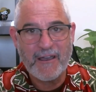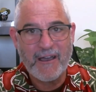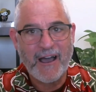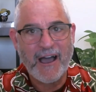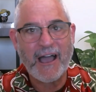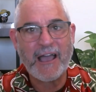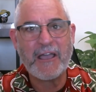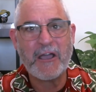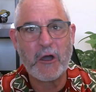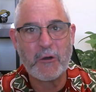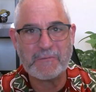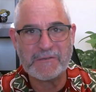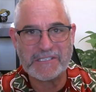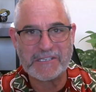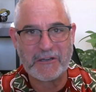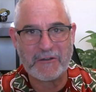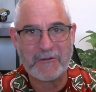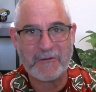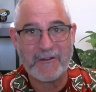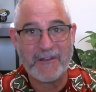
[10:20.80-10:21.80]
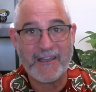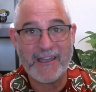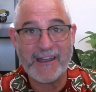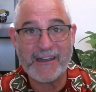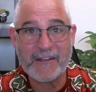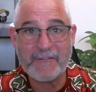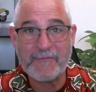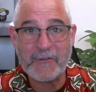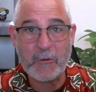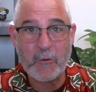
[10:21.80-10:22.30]
I hope so. And
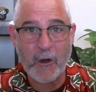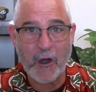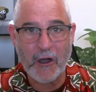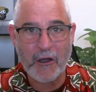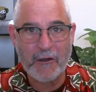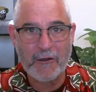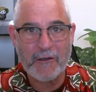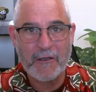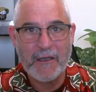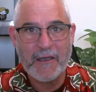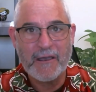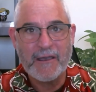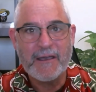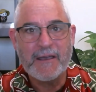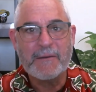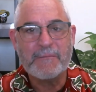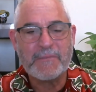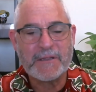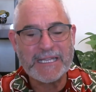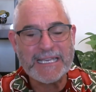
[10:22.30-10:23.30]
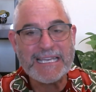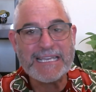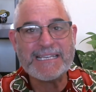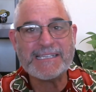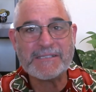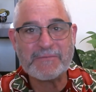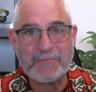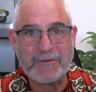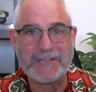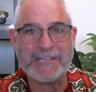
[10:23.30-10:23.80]
if you are,
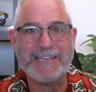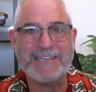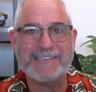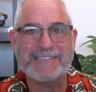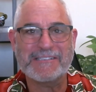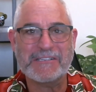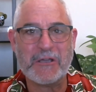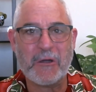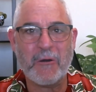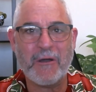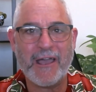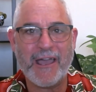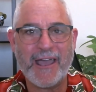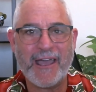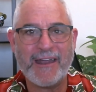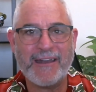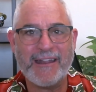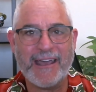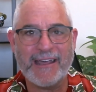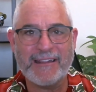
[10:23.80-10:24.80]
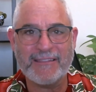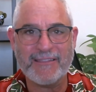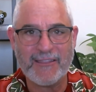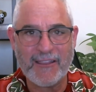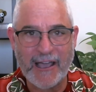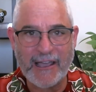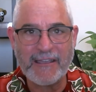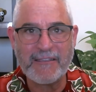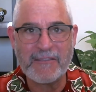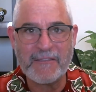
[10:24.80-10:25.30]
please go ahead and
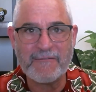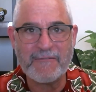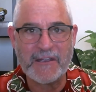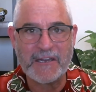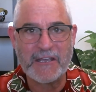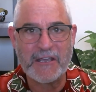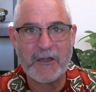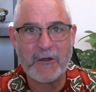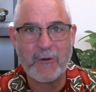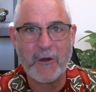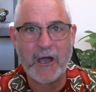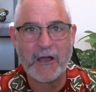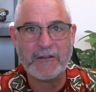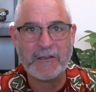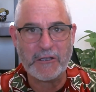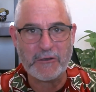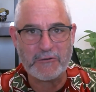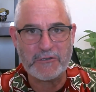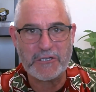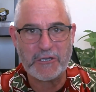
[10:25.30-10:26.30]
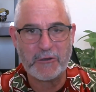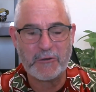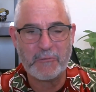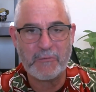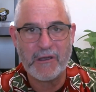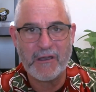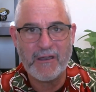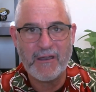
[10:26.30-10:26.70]
like the video on YouTube.